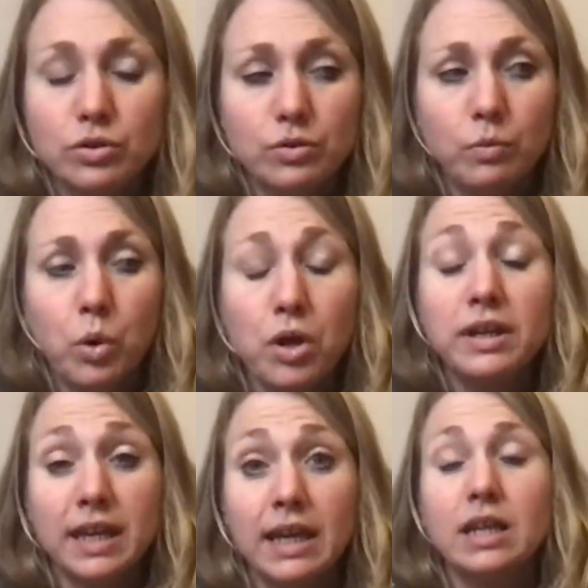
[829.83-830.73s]

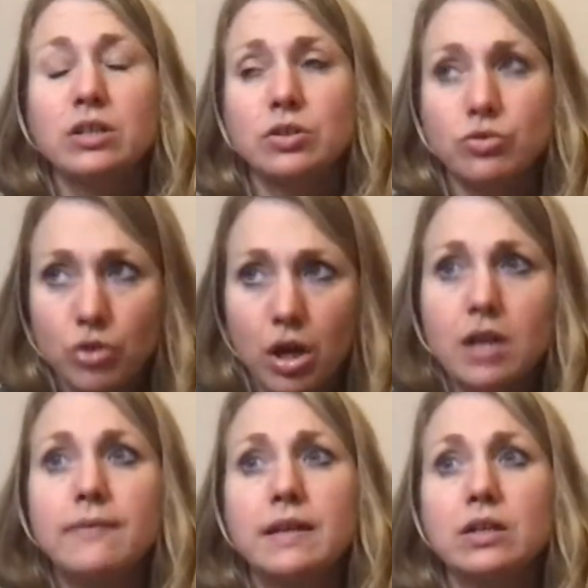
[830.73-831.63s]
working and
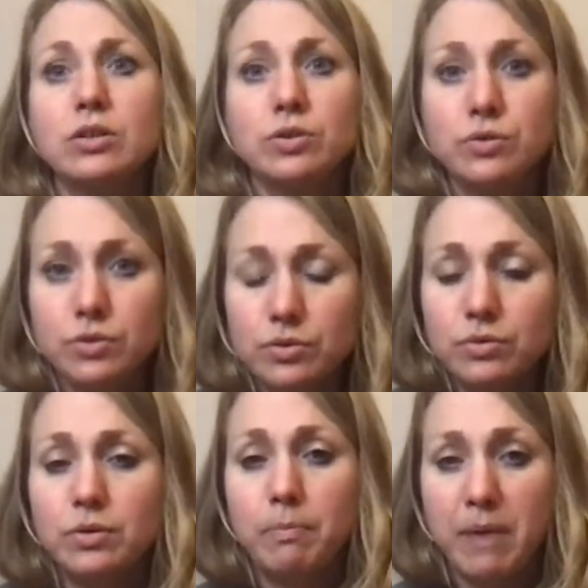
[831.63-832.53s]
striving to do
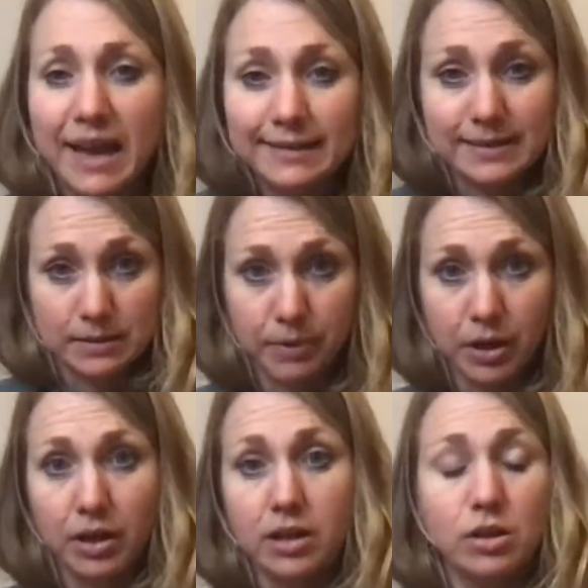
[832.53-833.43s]
the best
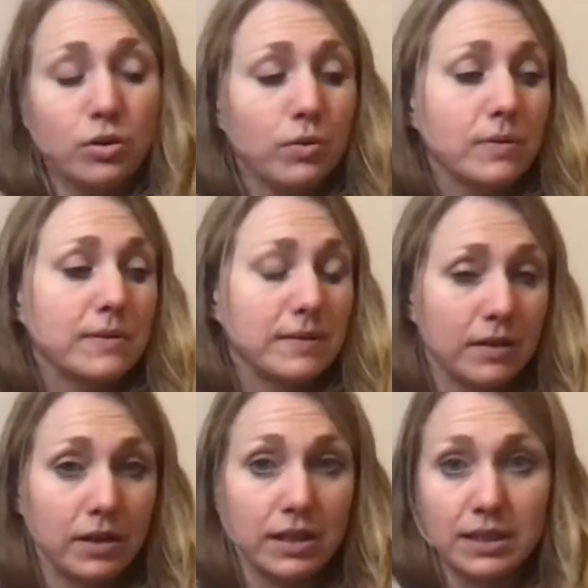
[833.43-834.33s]
by your
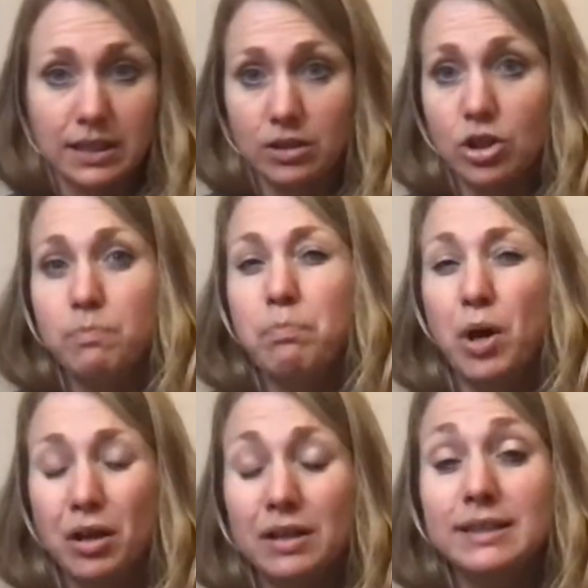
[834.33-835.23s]
society.
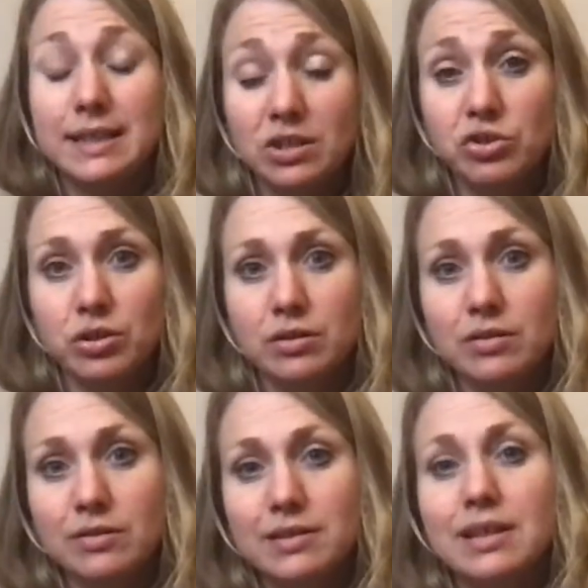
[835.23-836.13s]

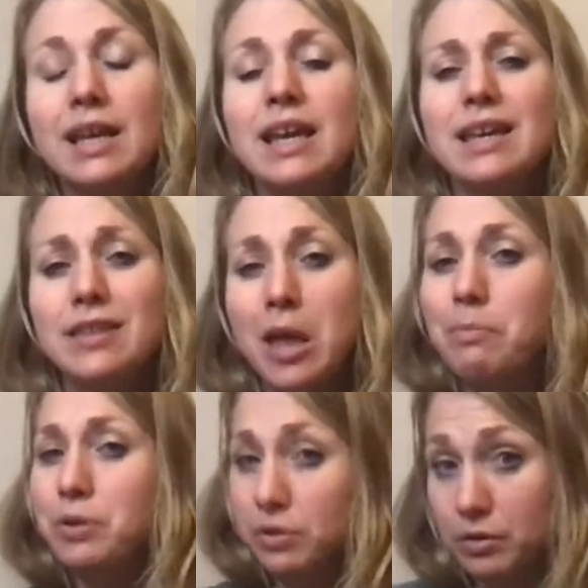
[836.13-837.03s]
Politicians in their
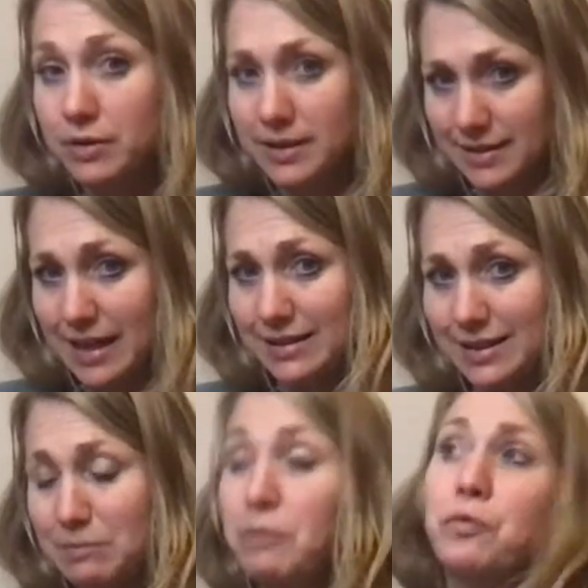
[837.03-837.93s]
purest
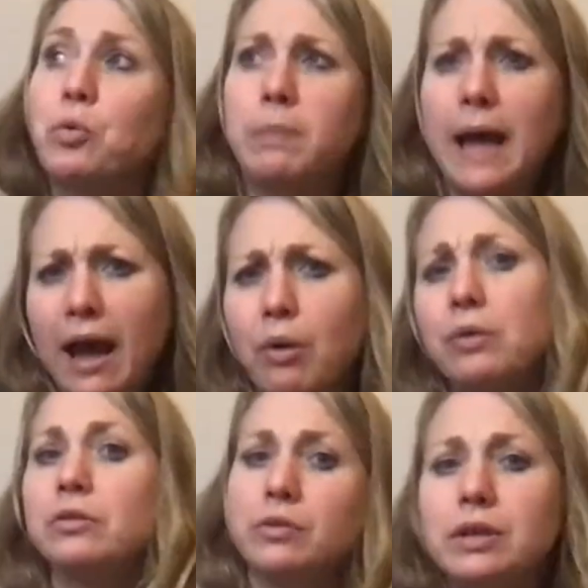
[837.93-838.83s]
sense, before power
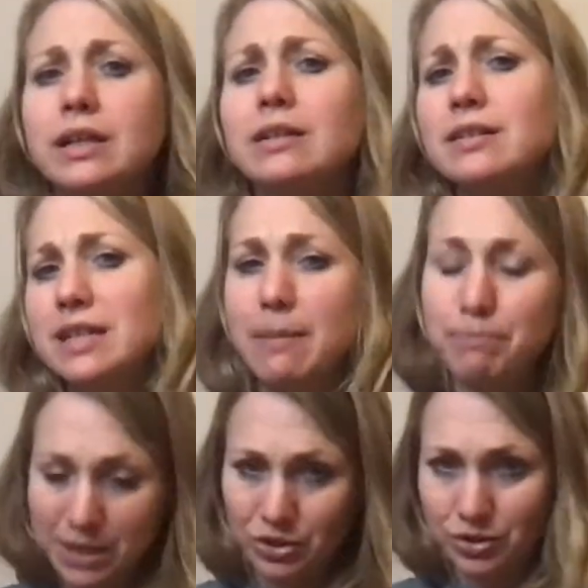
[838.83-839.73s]
and greed and
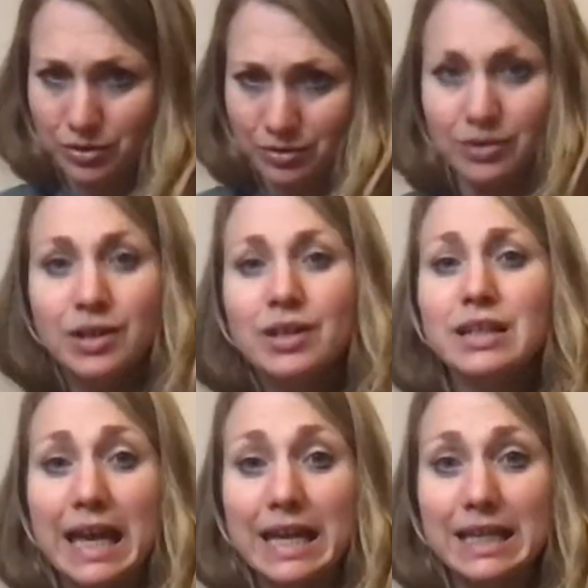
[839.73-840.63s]
ambition
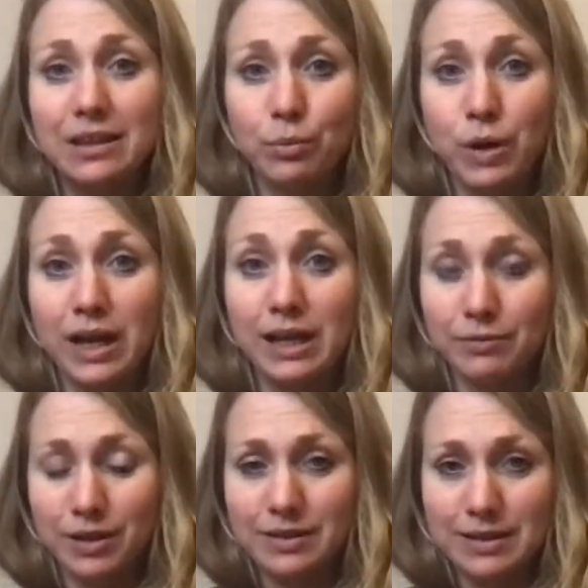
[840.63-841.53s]
get in the way,
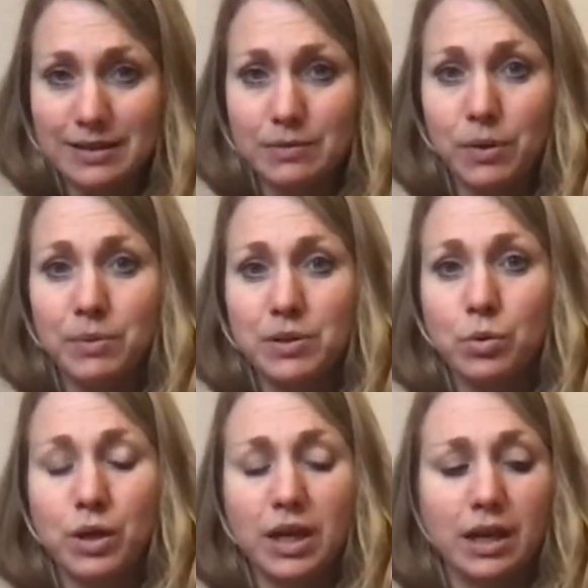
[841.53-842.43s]
right? This is what we're talking